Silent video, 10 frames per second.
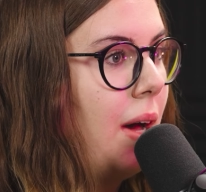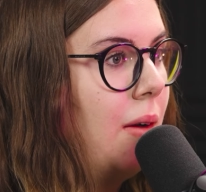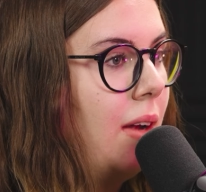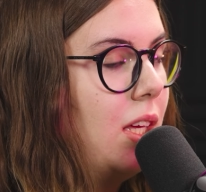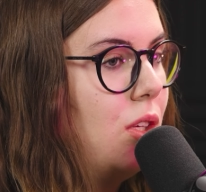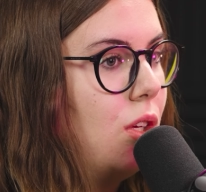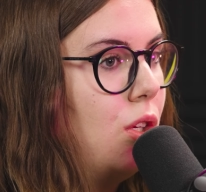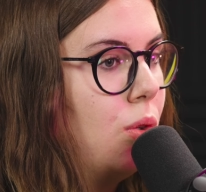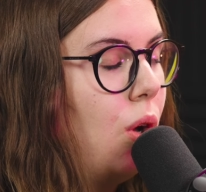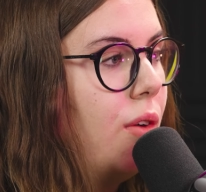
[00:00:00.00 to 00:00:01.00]
about, like,
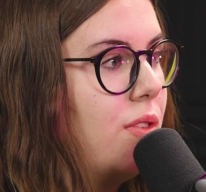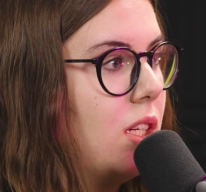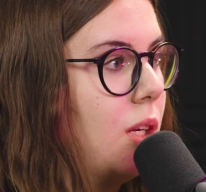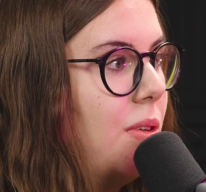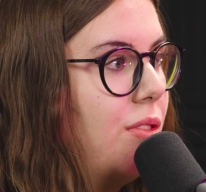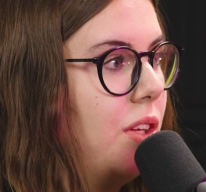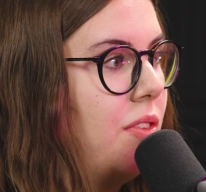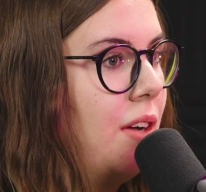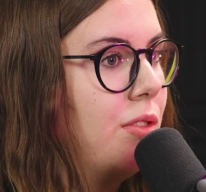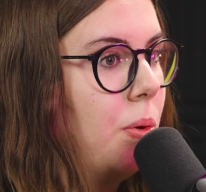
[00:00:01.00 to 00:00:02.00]
you're not obviously going to be funny
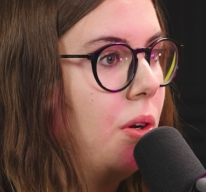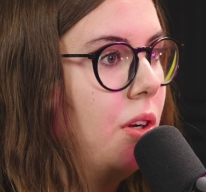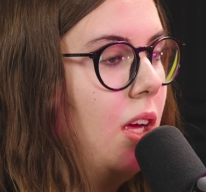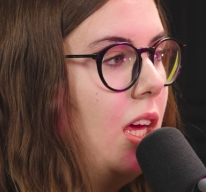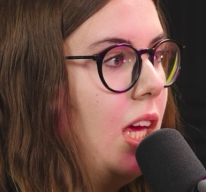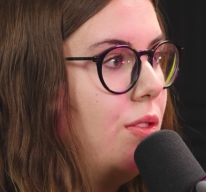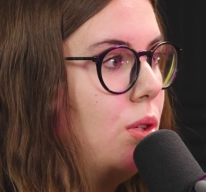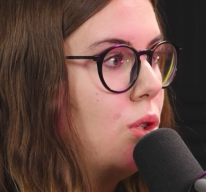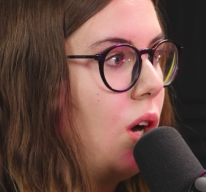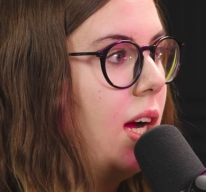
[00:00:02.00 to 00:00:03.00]
for everyone.
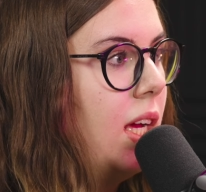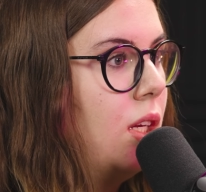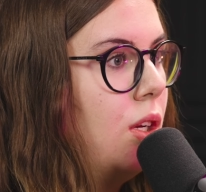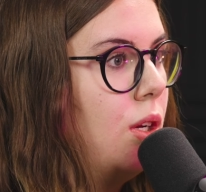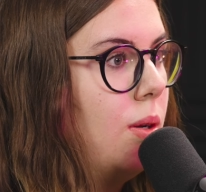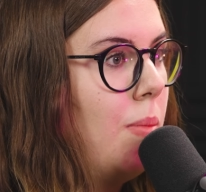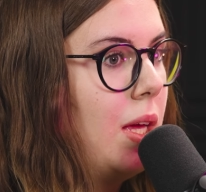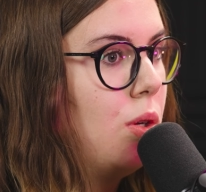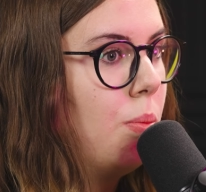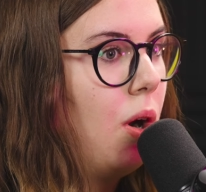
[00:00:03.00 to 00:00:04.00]
If you try and
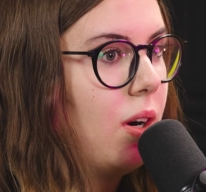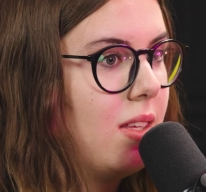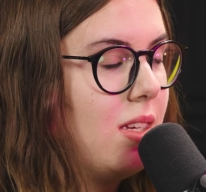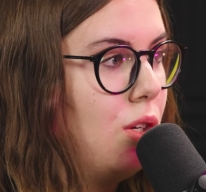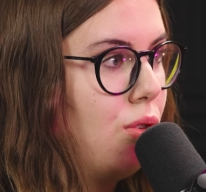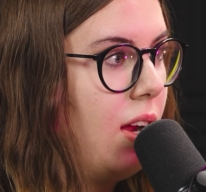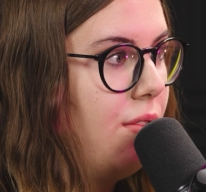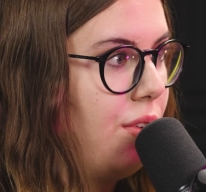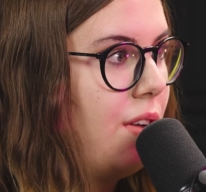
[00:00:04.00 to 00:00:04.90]
make your marketing great